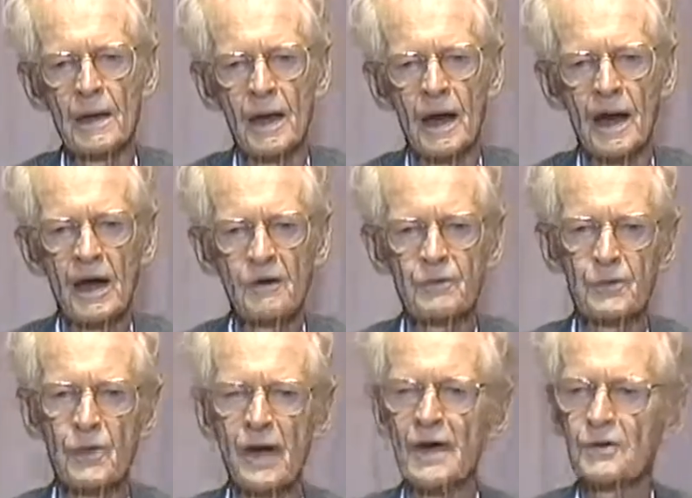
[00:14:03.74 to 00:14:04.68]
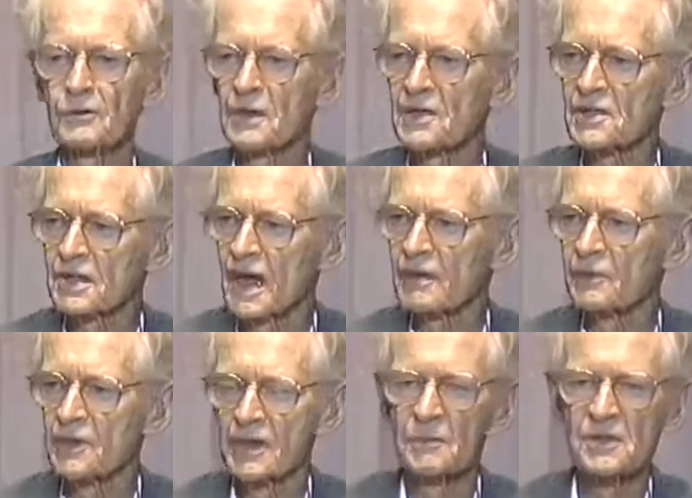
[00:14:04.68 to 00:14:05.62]
have tried to
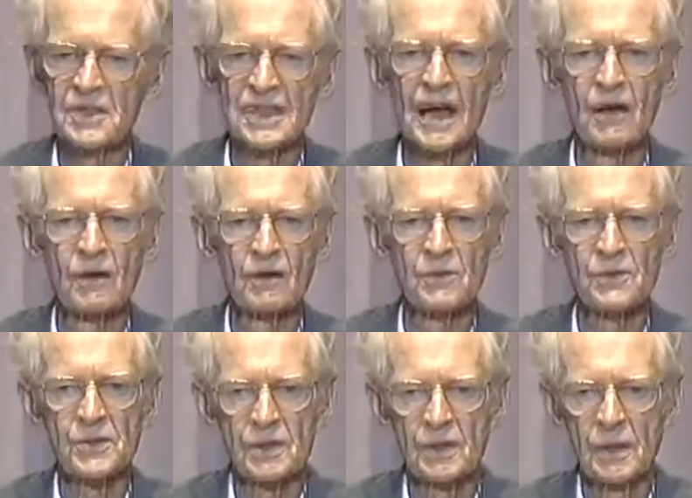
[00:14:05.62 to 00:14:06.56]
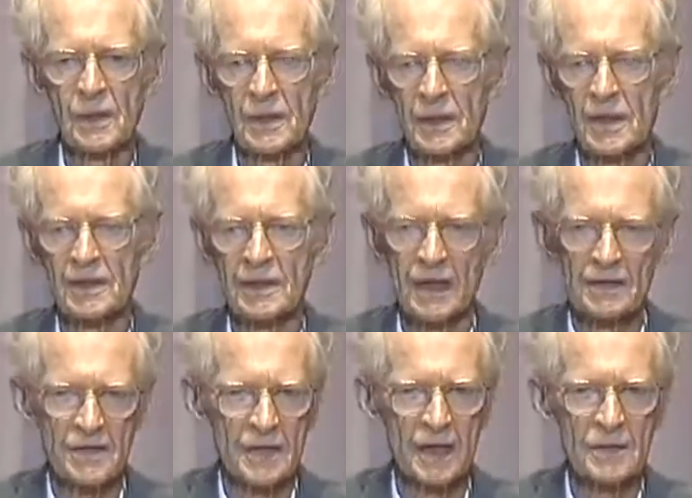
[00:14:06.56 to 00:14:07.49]
discover themselves in that
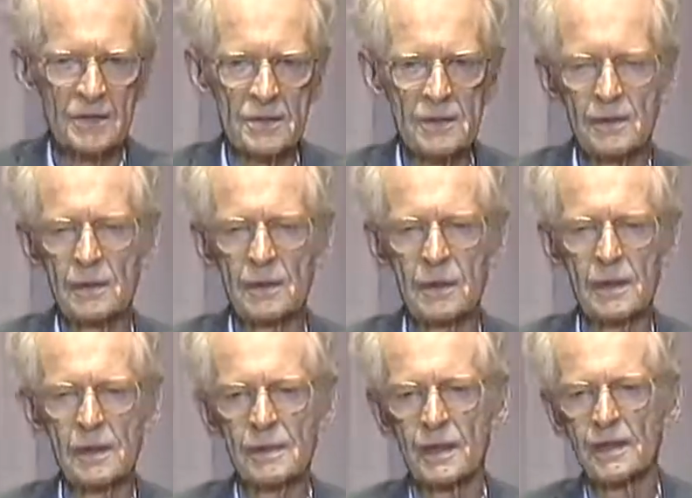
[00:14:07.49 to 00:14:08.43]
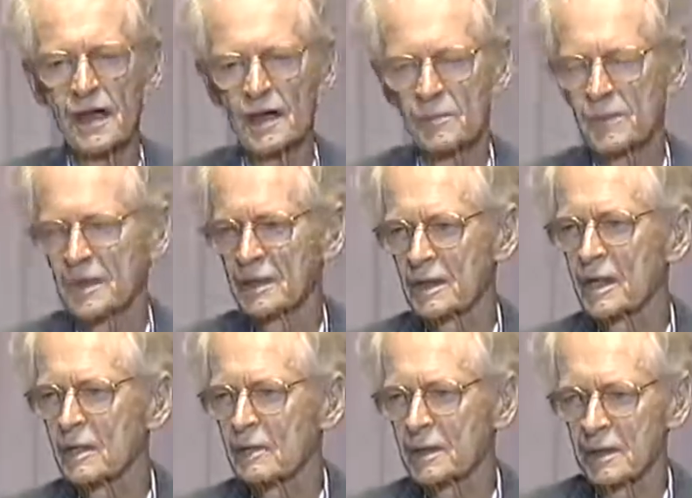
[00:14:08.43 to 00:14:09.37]
sense, that I am being
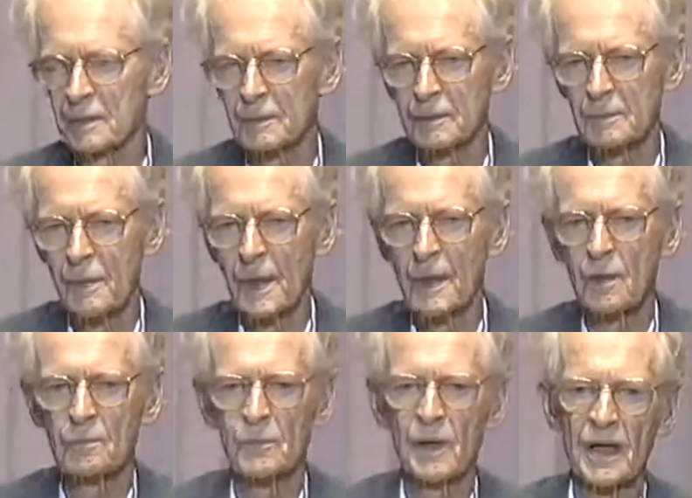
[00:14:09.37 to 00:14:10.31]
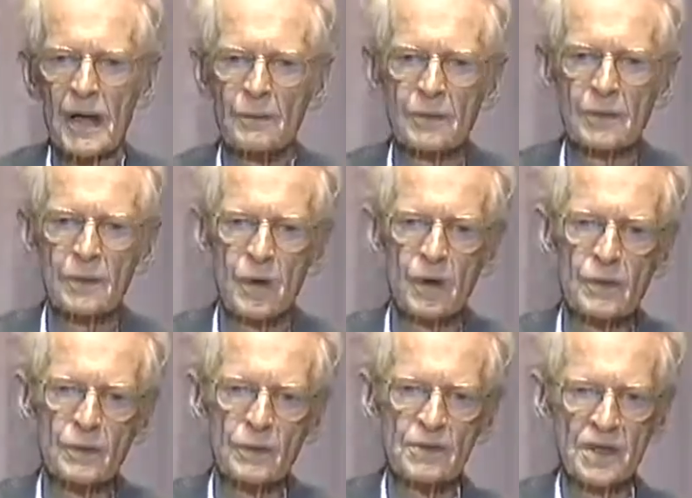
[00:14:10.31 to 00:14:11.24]
arrogant. But I would call
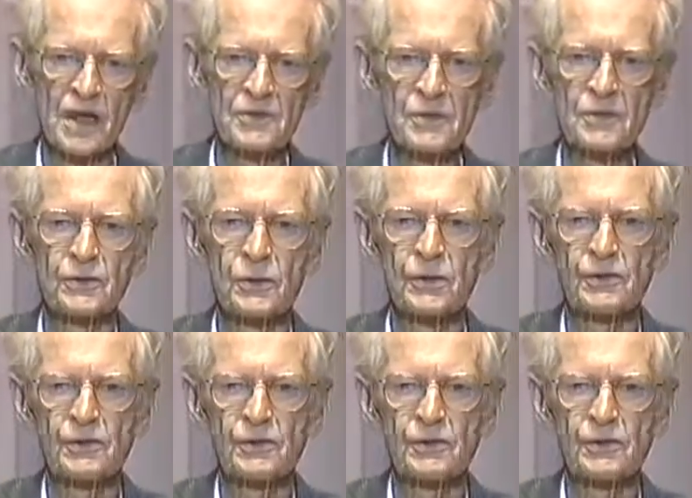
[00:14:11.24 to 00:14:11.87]
your attention to the